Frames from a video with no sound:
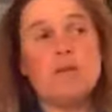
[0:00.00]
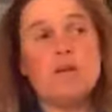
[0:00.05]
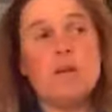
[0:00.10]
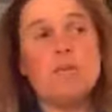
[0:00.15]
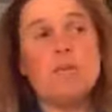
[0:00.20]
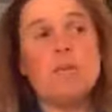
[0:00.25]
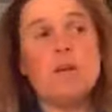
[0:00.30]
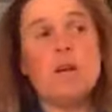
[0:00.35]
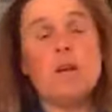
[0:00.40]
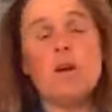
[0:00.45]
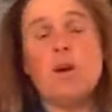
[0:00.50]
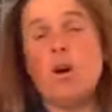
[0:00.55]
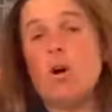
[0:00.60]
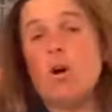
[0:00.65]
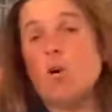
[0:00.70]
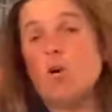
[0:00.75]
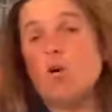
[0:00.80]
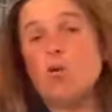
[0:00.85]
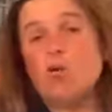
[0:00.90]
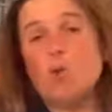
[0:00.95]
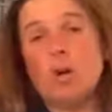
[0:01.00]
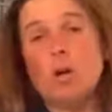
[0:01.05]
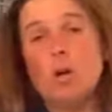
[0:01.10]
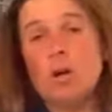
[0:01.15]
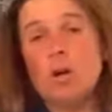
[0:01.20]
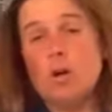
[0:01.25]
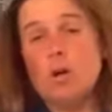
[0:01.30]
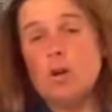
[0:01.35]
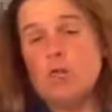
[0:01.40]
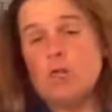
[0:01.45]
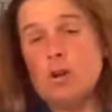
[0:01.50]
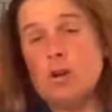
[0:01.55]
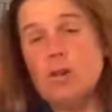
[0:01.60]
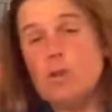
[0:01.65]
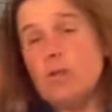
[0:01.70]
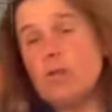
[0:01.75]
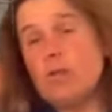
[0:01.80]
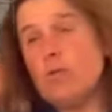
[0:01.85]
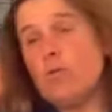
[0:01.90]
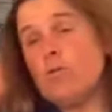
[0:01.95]
So the whole
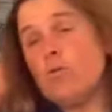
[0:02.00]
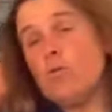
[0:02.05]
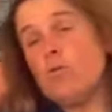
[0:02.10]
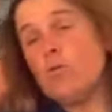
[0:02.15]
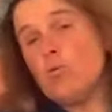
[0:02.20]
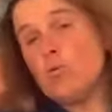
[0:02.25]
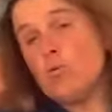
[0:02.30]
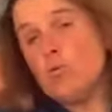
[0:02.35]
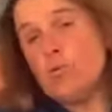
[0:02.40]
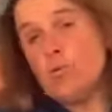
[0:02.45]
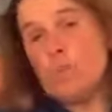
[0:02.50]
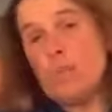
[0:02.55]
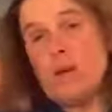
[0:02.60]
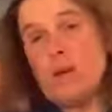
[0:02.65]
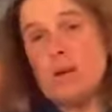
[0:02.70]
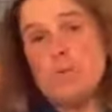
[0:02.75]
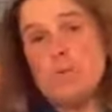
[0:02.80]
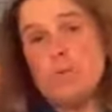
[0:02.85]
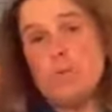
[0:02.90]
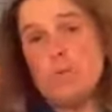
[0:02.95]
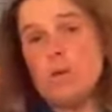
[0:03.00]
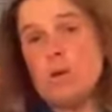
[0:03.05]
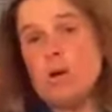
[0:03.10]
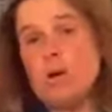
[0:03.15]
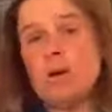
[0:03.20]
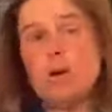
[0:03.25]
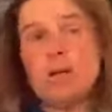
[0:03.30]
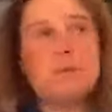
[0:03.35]
travel and all the paperwork,